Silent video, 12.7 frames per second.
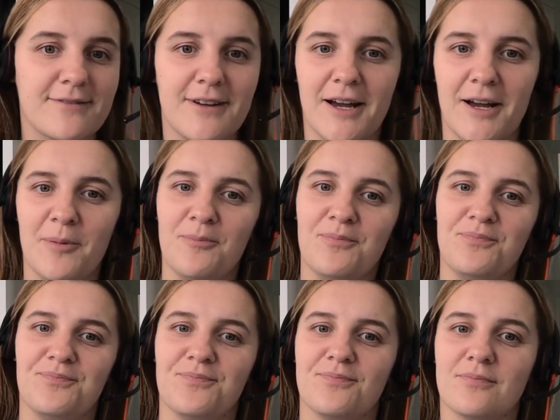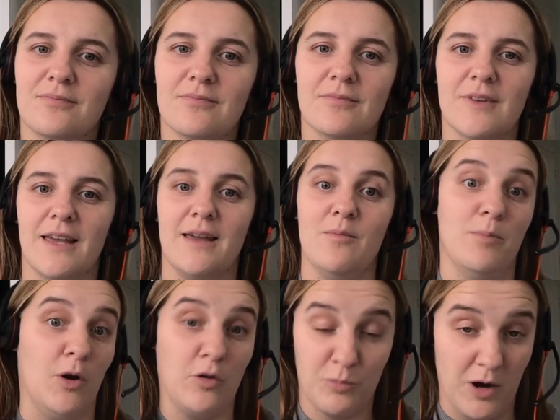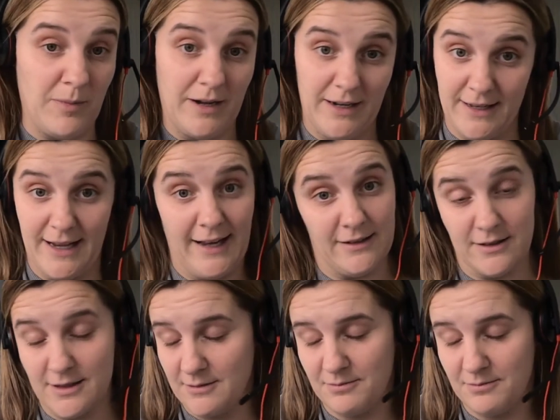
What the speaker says: in both Premier League and